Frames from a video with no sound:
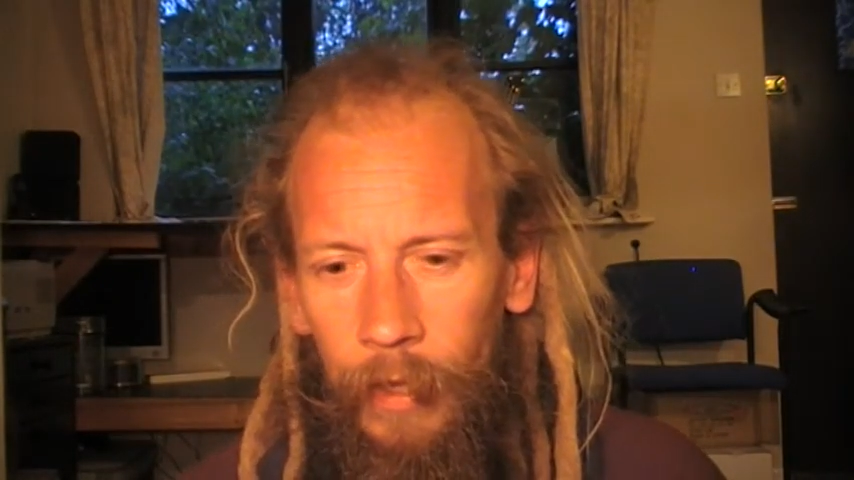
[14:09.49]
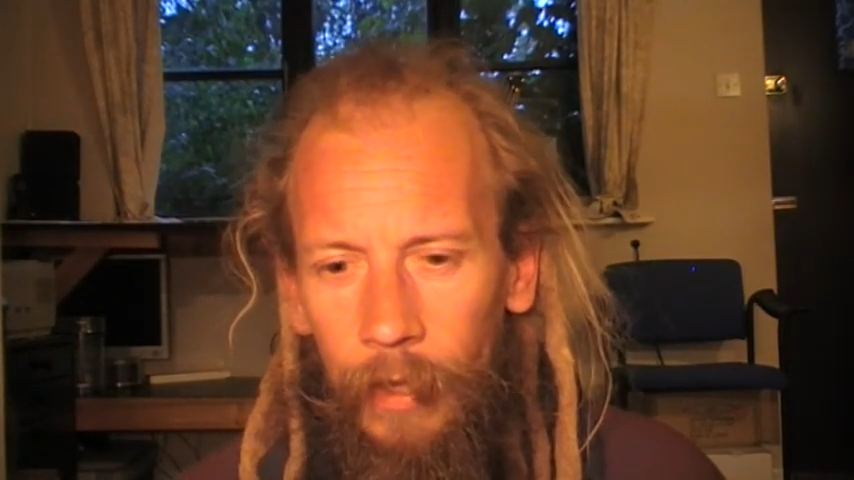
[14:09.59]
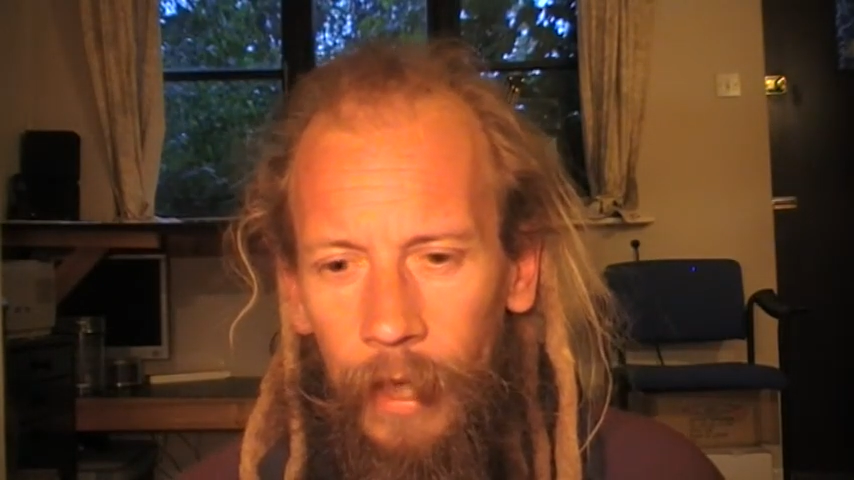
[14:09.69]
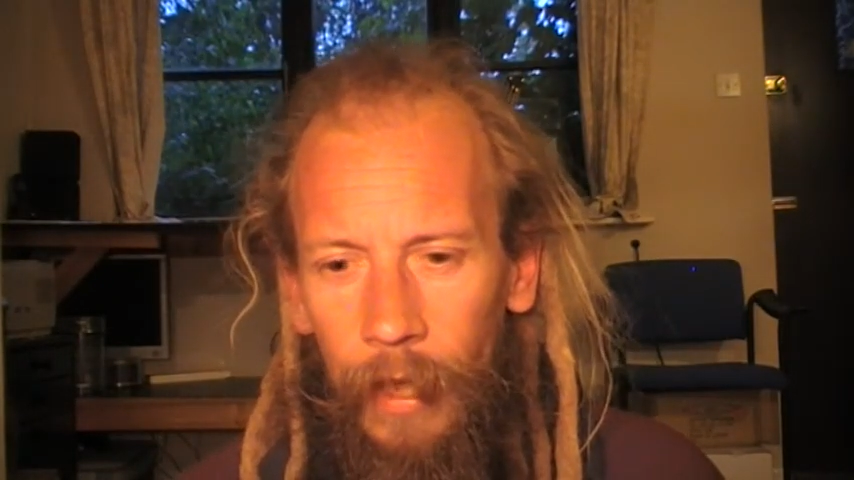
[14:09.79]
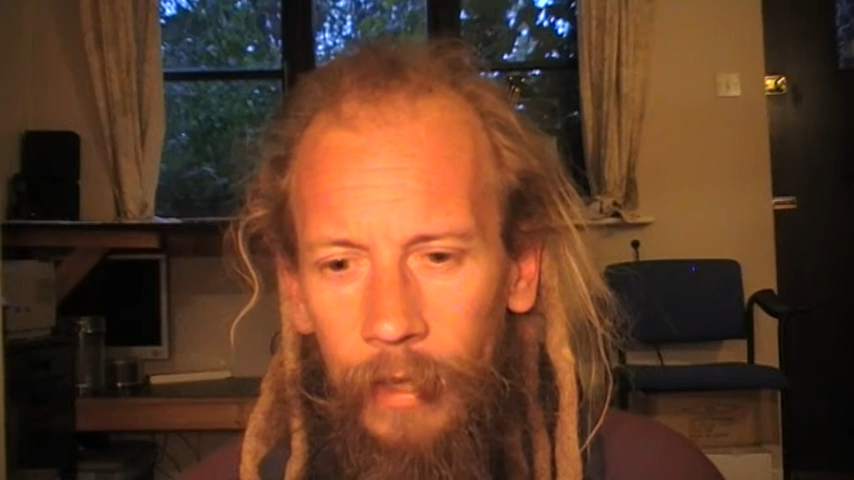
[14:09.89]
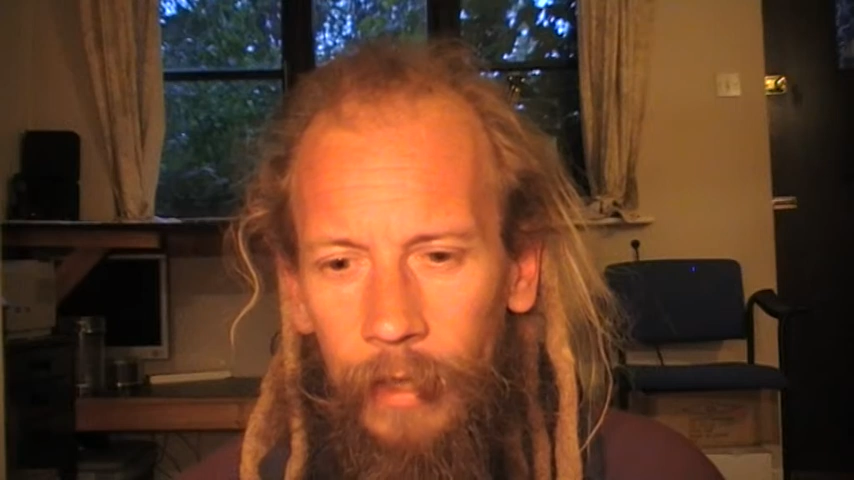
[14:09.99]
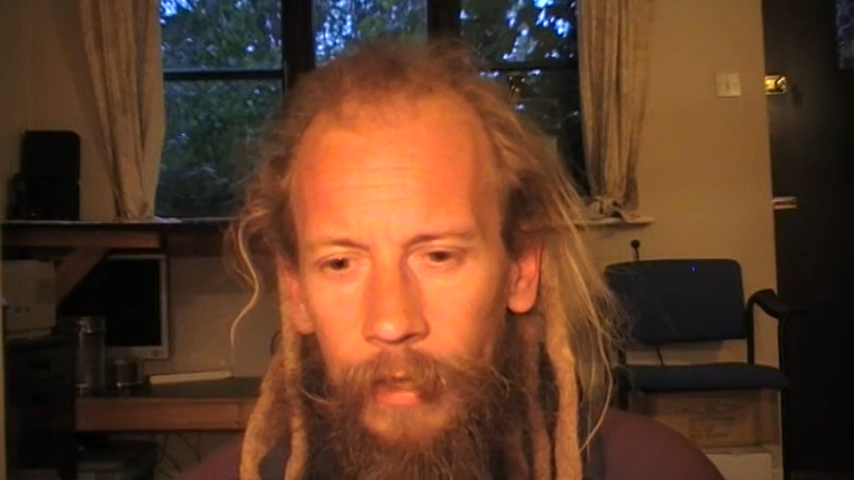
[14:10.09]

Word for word: yet